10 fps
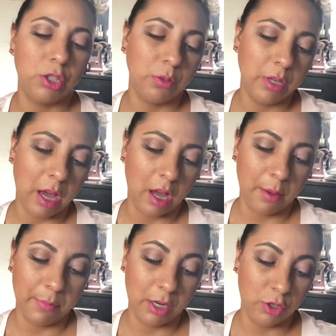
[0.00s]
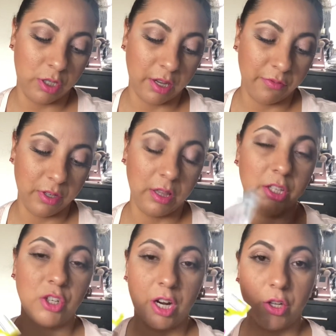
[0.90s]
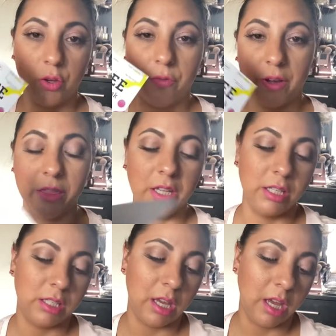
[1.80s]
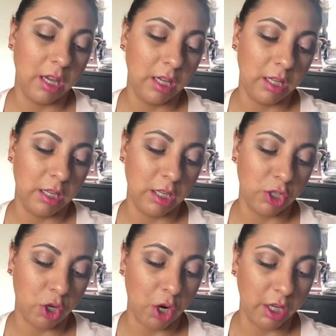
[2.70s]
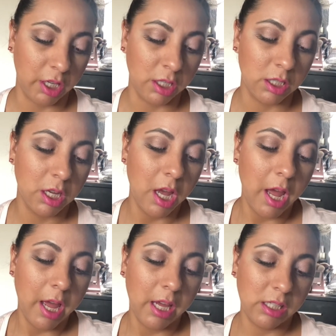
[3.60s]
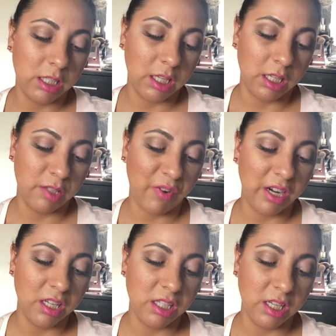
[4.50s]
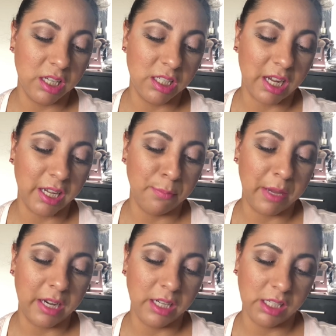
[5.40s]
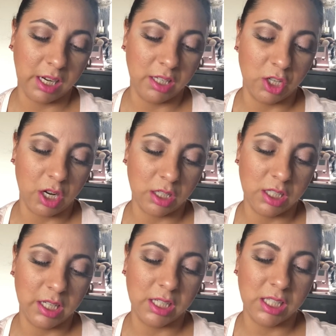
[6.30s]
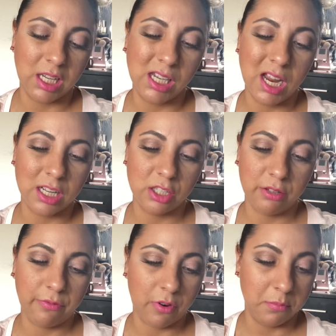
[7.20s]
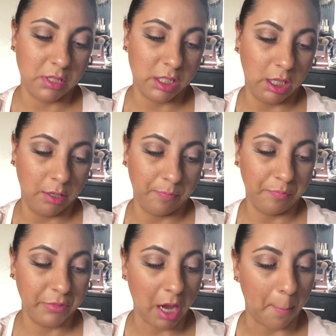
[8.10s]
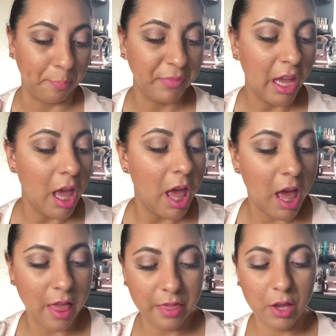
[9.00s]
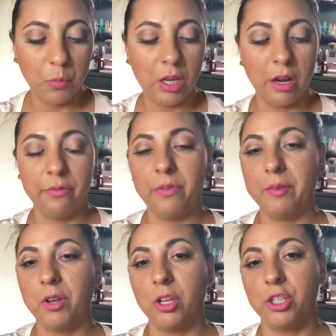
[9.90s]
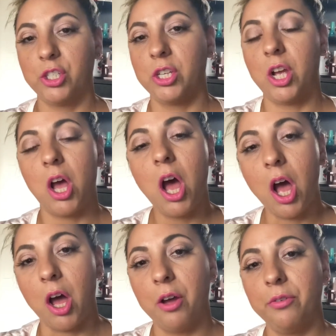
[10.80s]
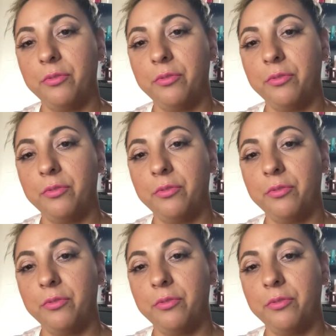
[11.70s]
so yeah, I'm gonna definitely try to go find this in Target. It says find us in Diabetic Diagnostics next to pharmacy. Yeah. And then we got a $5 off